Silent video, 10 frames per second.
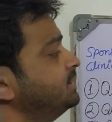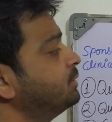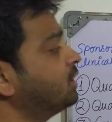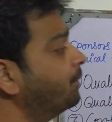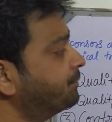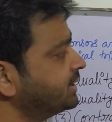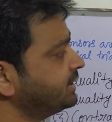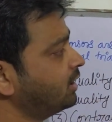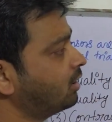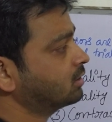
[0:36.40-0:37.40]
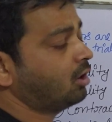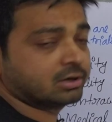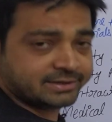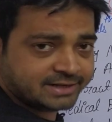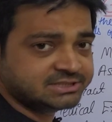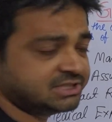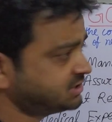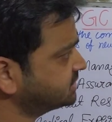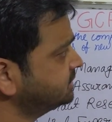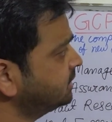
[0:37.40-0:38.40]
the company or
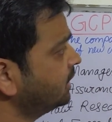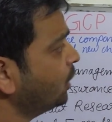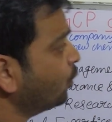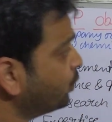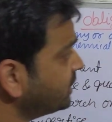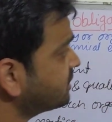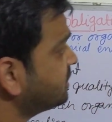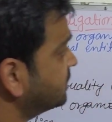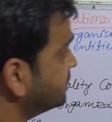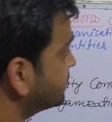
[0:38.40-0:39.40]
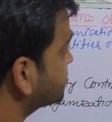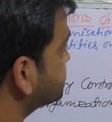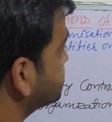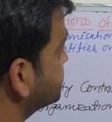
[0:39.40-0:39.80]
organization which conducts